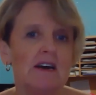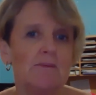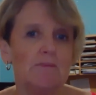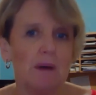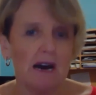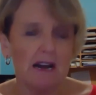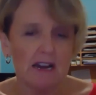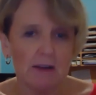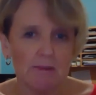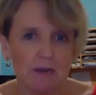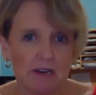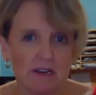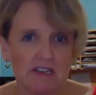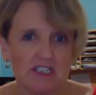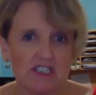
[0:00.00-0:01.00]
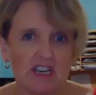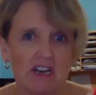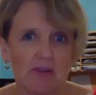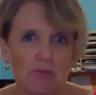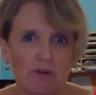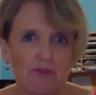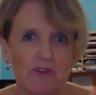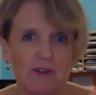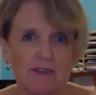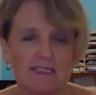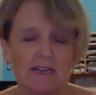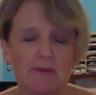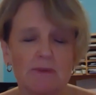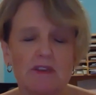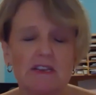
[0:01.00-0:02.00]
but I'm going to share with you
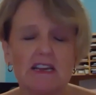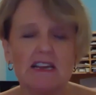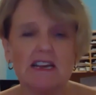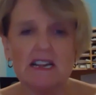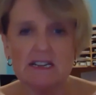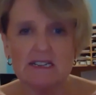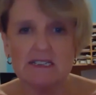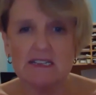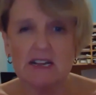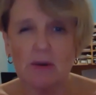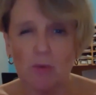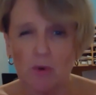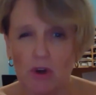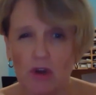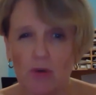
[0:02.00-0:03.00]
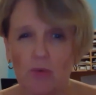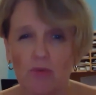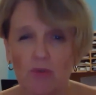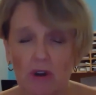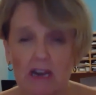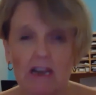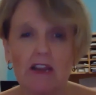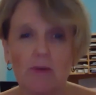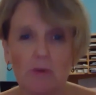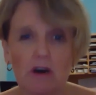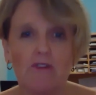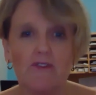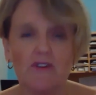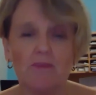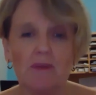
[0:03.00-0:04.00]
some of the hints that work really
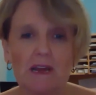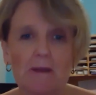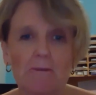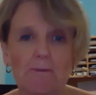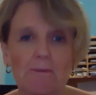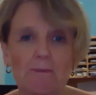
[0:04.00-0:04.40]
well for me.